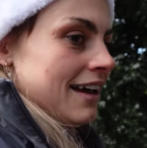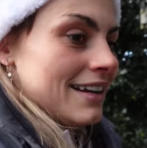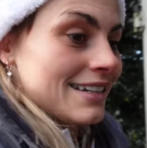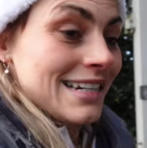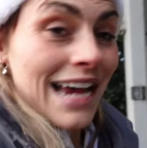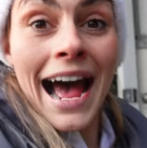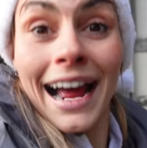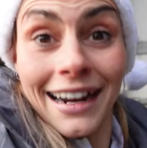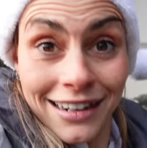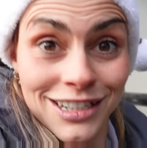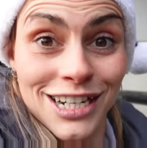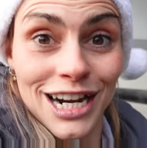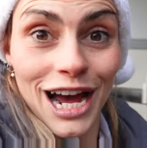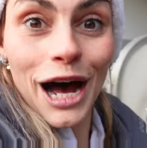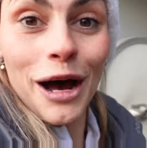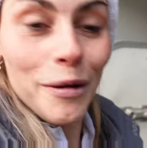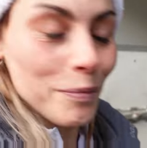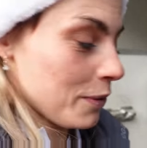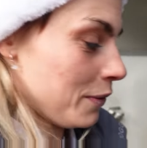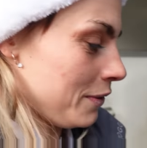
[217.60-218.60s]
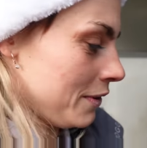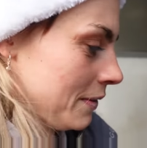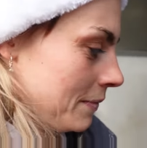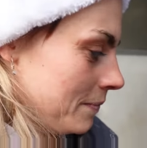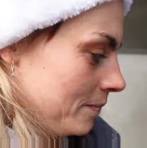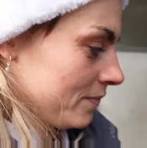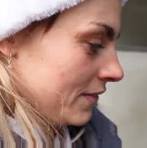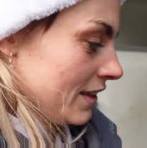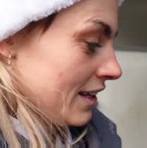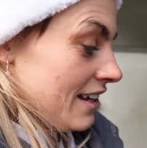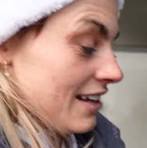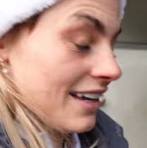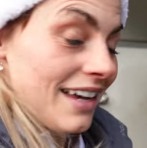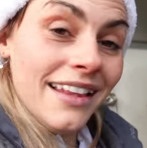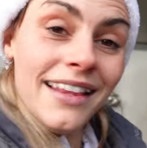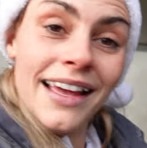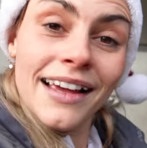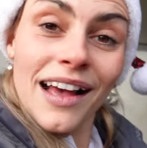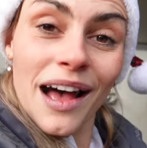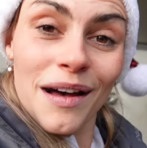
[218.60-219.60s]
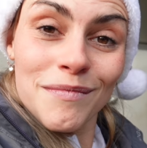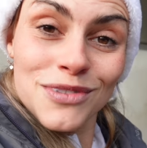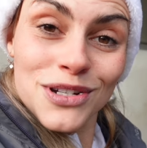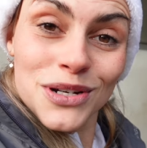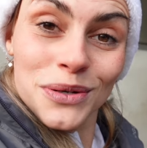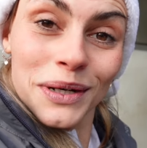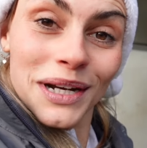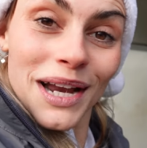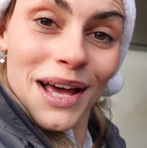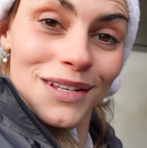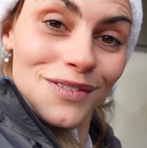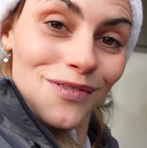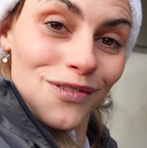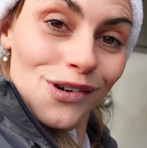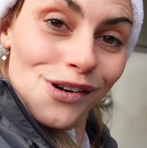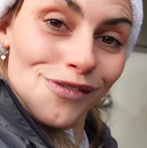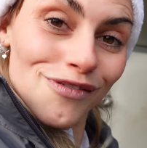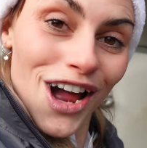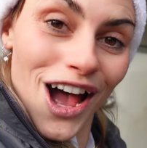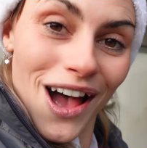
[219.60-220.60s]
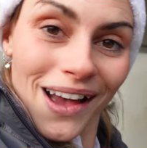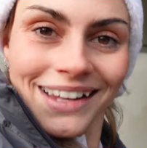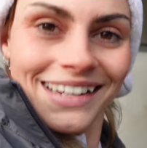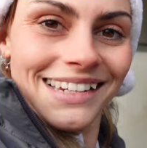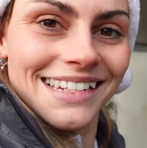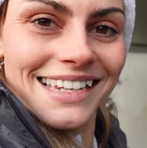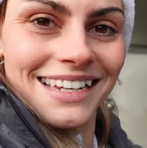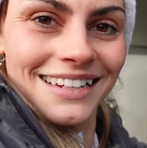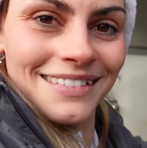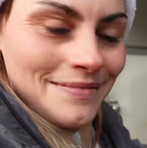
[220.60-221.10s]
tacked up, and then come join us for a ride.